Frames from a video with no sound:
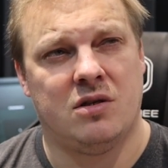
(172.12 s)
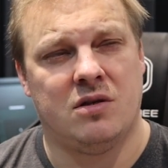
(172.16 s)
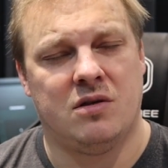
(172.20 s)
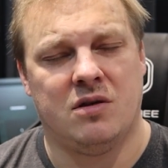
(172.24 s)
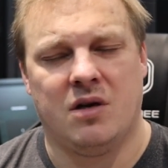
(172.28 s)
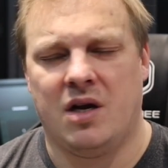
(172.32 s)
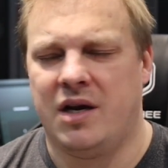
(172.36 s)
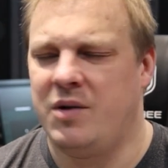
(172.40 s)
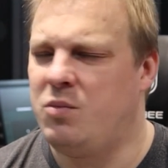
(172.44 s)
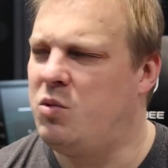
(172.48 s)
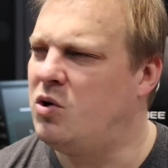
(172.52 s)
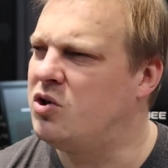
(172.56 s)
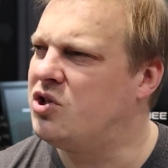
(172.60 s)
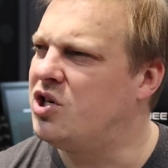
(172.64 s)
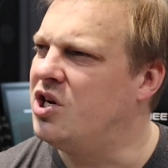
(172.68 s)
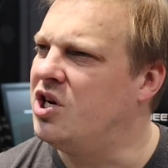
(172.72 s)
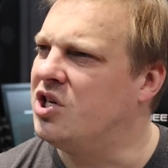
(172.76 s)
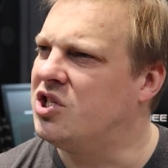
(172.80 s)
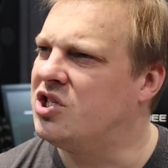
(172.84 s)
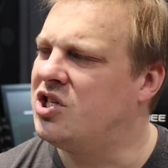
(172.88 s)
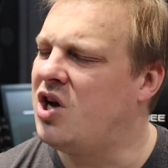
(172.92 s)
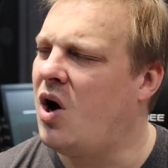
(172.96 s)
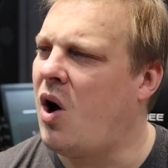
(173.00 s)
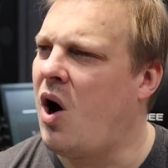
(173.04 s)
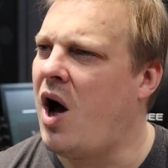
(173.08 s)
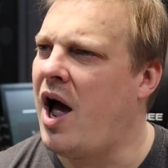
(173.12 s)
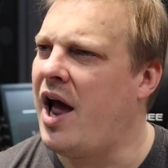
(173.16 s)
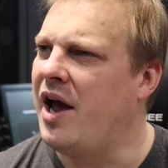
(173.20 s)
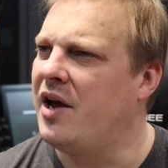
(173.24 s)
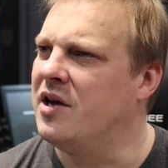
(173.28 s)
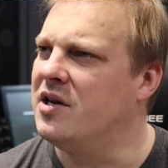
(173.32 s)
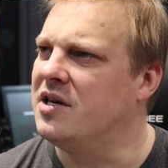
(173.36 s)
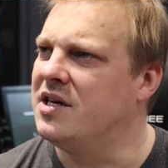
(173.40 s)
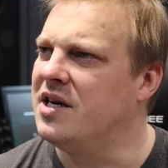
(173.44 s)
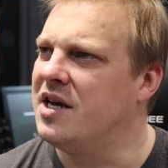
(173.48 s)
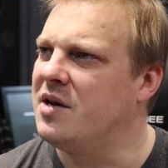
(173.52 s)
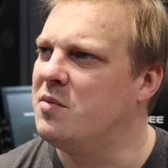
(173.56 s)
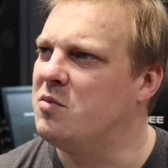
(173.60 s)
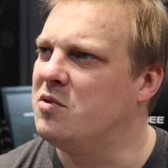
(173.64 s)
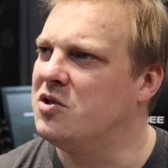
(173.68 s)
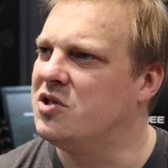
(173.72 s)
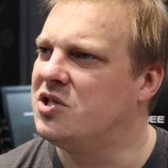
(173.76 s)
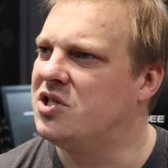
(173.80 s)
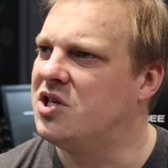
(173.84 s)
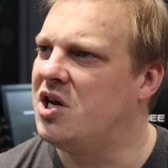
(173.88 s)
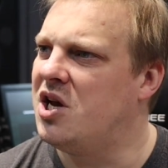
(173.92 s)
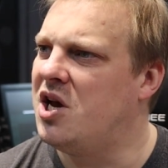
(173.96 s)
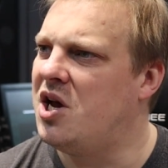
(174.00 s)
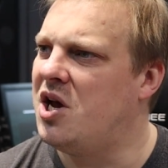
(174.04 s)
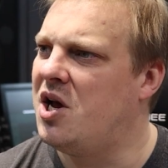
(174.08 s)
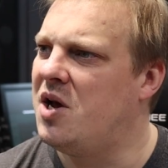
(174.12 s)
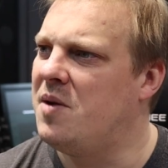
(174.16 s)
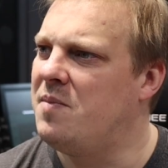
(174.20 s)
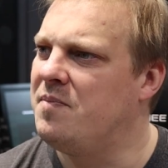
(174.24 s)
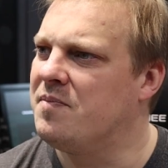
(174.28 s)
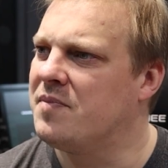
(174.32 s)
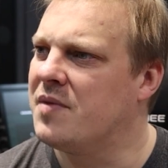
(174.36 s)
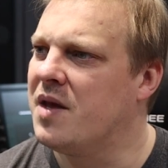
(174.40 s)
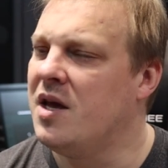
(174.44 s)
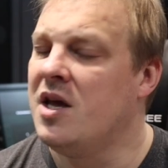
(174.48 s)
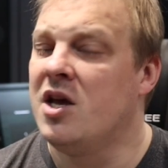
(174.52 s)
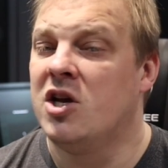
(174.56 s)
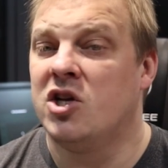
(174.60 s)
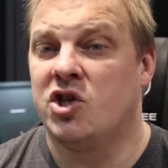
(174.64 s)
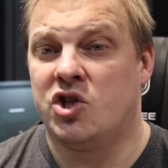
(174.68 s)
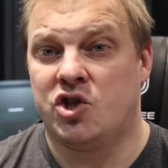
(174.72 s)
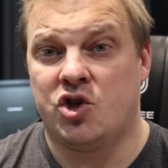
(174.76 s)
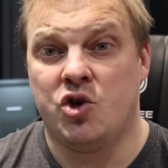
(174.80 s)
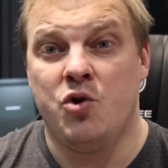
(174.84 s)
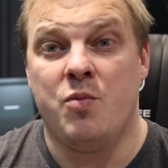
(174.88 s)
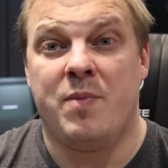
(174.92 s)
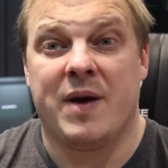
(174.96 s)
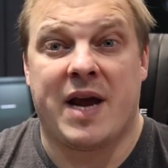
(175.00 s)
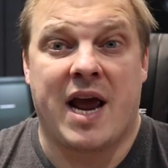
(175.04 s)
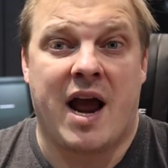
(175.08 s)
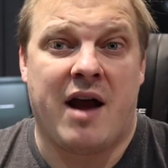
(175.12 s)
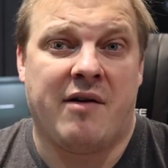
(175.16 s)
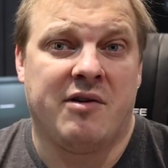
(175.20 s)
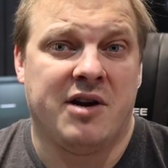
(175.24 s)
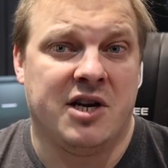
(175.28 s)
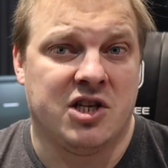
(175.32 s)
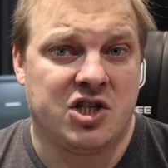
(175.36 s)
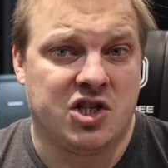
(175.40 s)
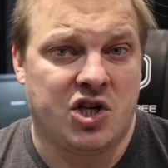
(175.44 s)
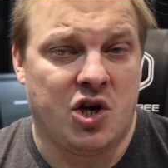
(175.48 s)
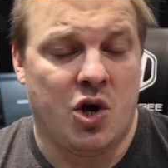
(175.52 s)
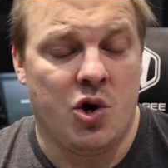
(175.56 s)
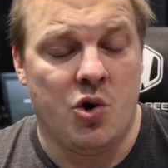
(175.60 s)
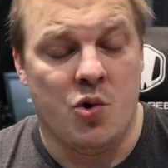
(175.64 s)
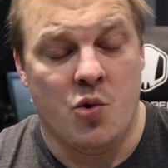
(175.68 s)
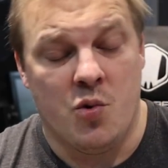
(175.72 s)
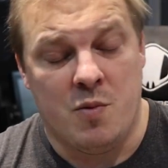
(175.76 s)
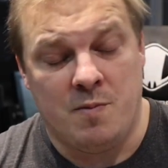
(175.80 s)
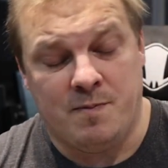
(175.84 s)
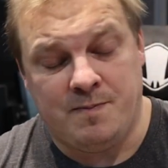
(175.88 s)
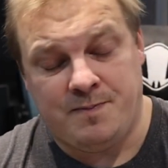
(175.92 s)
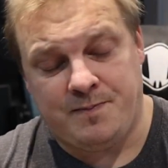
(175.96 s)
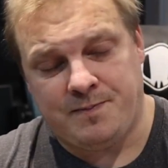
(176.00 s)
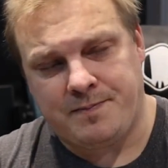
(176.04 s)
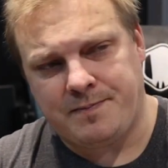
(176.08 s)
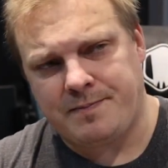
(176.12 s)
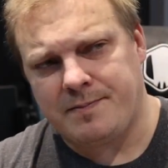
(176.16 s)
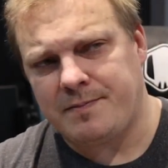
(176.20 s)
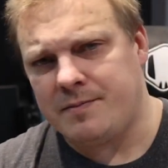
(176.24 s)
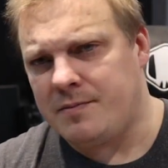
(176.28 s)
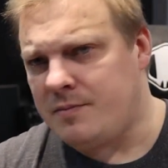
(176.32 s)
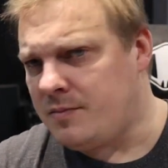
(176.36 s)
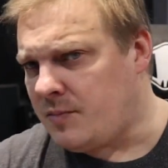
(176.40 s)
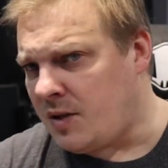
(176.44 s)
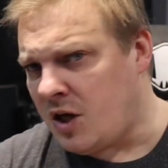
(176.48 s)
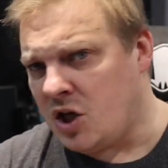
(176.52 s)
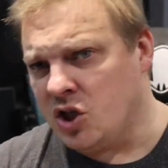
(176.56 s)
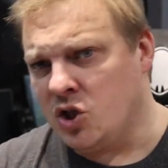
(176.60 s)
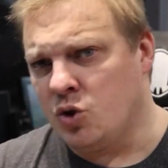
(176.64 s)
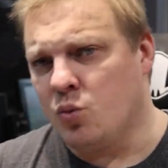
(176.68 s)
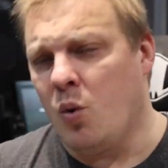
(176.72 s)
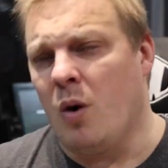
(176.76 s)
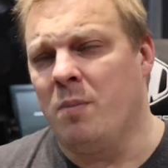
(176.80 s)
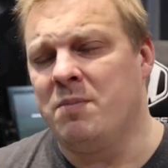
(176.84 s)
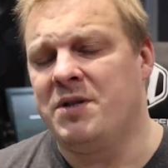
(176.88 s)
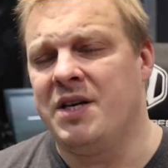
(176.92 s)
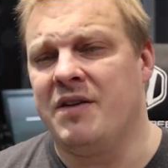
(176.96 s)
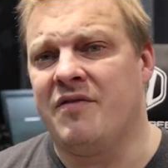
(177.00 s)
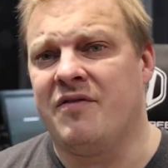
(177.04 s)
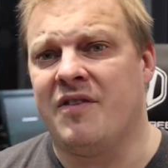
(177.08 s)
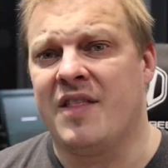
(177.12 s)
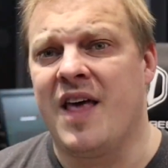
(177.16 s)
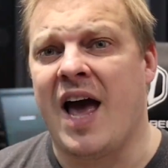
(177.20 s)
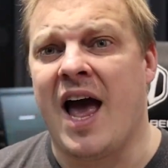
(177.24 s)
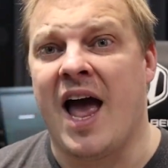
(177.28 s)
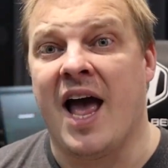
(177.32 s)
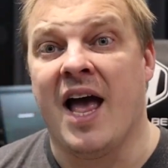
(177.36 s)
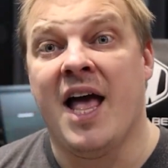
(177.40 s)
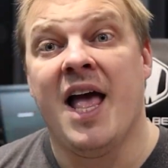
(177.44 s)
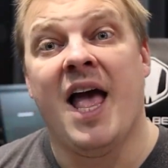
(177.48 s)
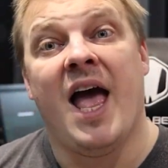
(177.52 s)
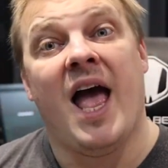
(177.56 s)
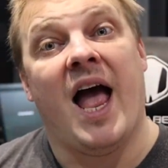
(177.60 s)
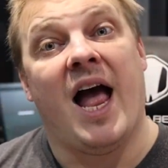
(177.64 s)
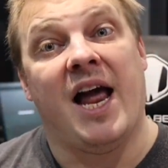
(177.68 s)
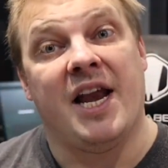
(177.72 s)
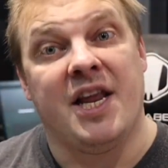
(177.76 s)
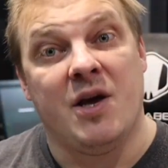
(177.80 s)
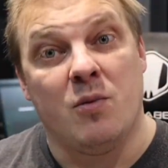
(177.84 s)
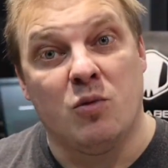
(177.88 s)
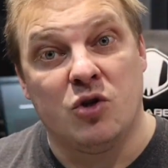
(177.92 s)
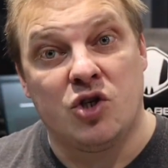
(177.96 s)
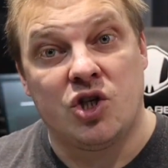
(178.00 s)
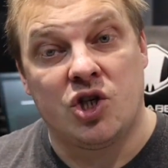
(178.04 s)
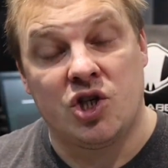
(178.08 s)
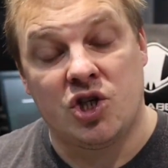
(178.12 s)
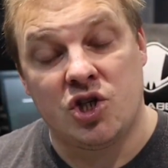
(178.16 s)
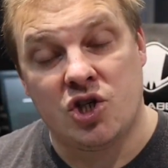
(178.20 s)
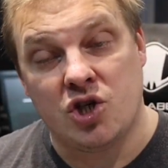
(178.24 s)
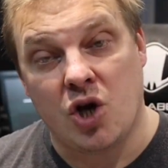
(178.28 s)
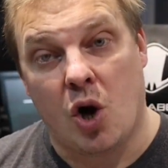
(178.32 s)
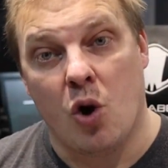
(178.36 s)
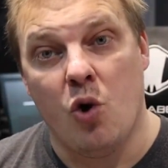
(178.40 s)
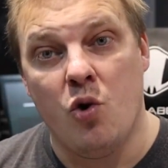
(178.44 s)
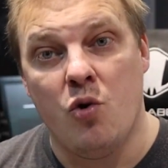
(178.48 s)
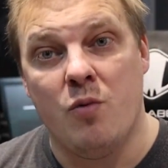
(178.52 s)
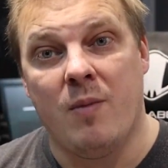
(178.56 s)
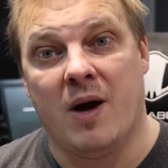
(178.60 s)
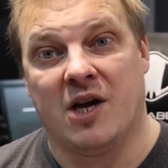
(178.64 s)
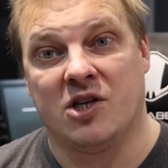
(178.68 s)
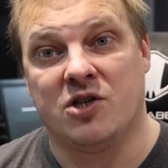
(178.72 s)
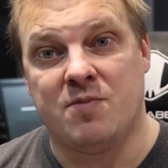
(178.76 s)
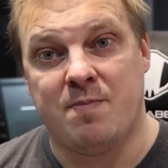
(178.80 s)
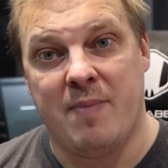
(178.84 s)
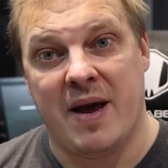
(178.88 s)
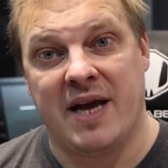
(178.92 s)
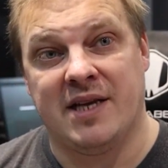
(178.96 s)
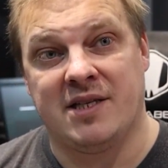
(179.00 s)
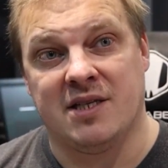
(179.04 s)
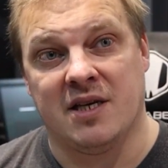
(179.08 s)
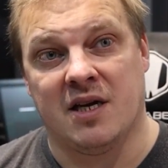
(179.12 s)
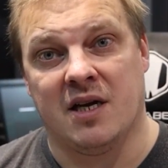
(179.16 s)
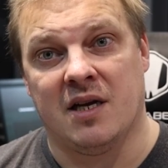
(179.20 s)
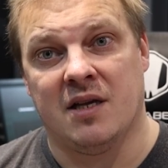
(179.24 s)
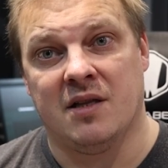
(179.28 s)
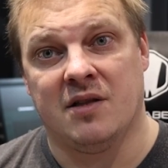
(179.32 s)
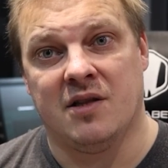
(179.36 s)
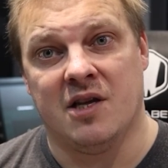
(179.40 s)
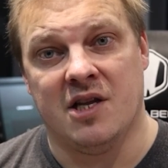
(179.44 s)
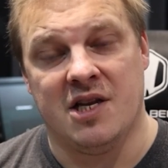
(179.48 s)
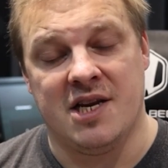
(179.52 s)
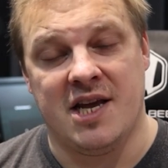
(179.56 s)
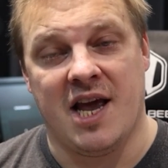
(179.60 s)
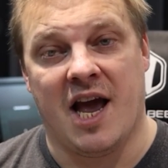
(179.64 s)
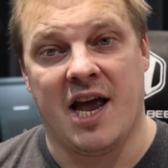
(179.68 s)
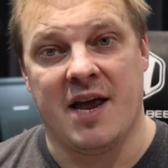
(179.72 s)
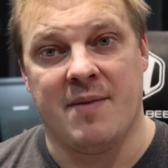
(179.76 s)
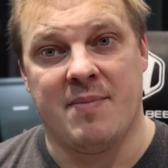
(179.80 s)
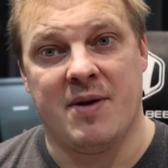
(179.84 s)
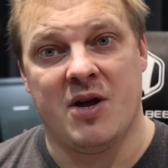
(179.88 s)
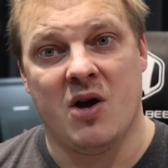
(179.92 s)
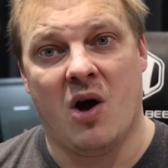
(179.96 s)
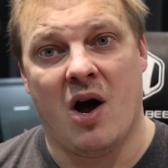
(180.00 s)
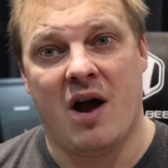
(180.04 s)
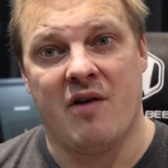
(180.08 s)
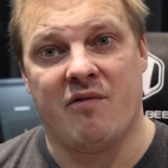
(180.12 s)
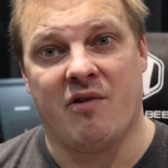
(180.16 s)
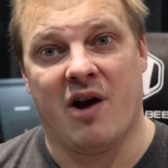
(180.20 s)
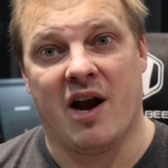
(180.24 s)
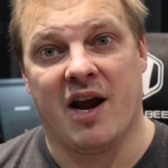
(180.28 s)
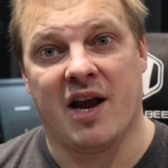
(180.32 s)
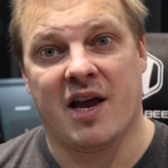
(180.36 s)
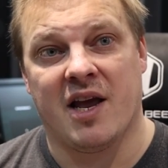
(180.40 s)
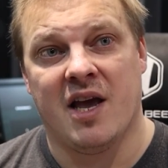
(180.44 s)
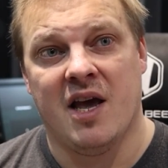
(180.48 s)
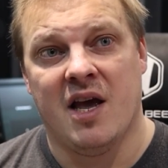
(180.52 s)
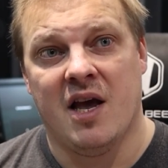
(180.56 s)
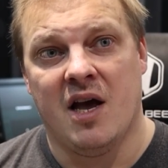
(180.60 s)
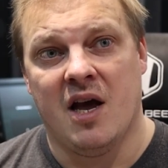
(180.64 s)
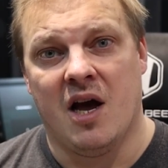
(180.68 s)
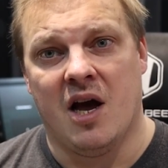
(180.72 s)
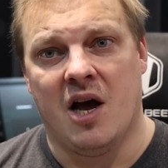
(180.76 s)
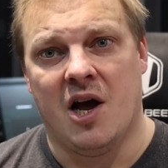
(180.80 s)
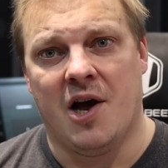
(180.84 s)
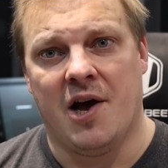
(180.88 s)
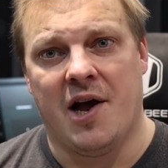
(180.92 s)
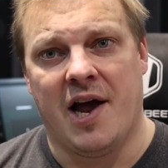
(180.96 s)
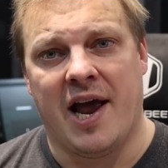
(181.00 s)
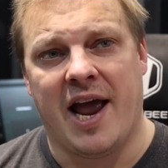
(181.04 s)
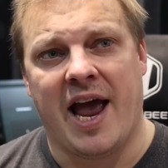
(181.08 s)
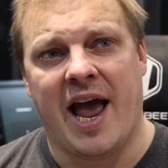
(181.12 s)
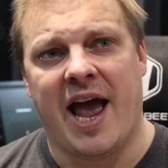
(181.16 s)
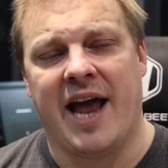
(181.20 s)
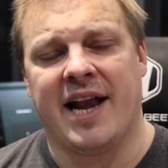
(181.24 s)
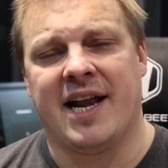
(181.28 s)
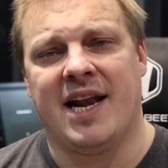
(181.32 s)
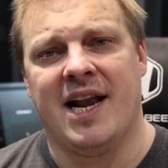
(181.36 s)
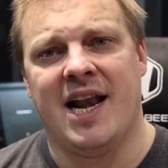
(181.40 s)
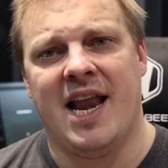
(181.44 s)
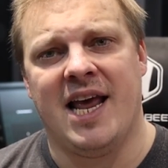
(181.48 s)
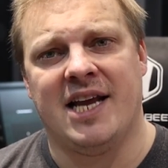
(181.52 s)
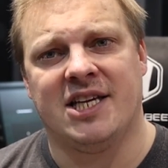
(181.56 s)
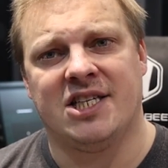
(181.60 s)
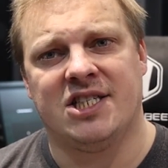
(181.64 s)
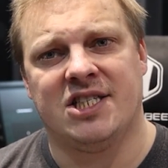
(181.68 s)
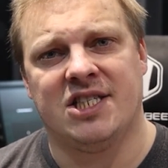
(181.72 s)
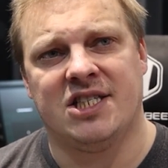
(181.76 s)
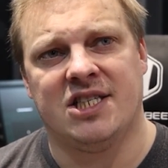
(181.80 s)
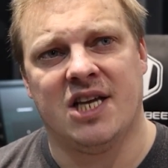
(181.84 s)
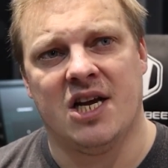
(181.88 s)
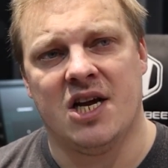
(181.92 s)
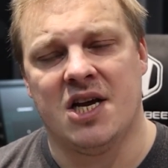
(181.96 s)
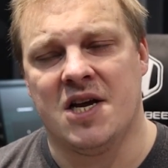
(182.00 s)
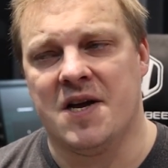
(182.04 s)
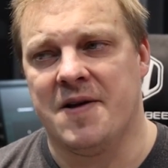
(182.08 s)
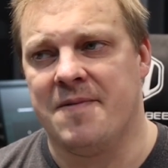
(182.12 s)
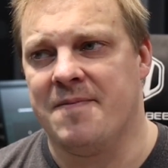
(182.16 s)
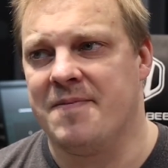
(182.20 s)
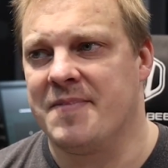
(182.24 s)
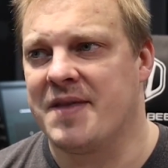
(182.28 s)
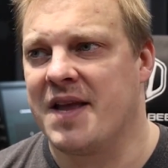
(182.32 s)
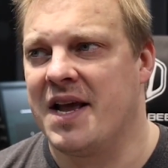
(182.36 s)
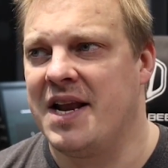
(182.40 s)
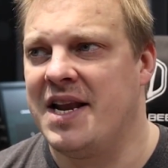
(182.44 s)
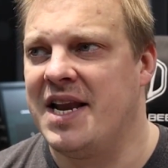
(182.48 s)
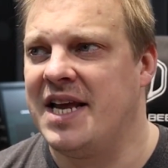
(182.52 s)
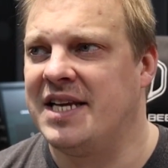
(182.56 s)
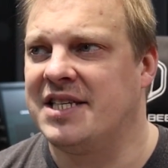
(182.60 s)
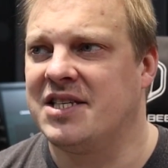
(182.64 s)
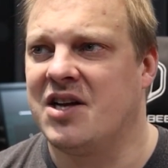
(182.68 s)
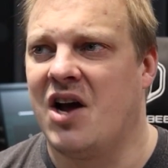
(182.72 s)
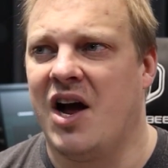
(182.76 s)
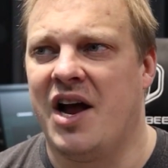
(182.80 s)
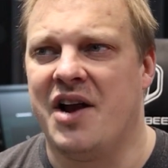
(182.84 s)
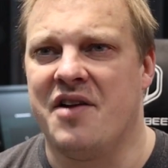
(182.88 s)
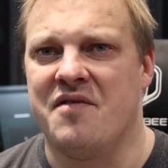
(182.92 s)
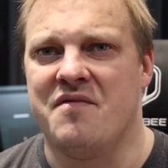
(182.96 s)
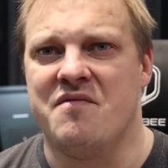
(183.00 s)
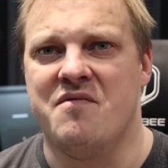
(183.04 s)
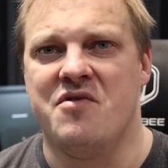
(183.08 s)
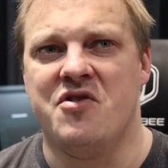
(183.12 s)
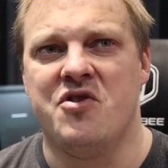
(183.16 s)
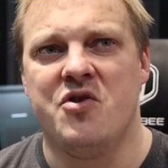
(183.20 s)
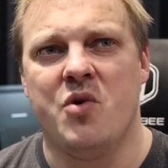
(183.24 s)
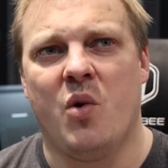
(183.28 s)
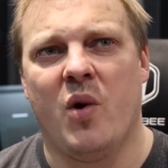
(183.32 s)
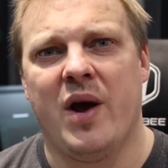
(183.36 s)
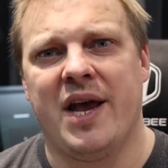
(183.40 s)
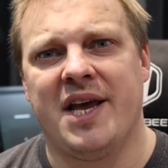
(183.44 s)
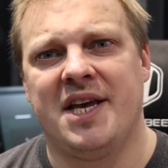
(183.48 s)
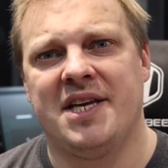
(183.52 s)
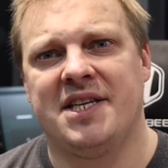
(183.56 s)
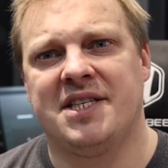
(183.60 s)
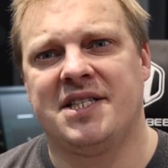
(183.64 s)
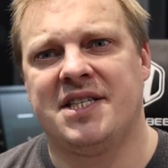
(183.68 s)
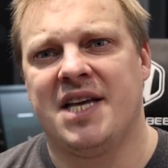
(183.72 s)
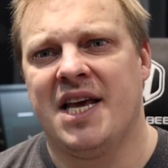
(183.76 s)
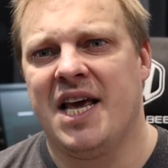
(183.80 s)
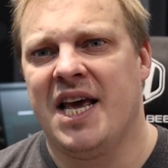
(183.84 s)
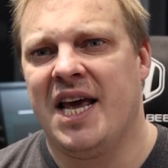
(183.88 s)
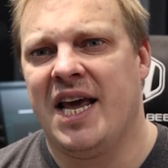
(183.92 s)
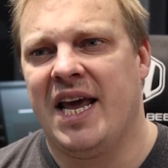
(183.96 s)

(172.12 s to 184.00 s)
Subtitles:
It wasn't a Titan, it was a Super Carrier 2. Swapped it for that, and it was so much better than the API rack. It had less kind of noise.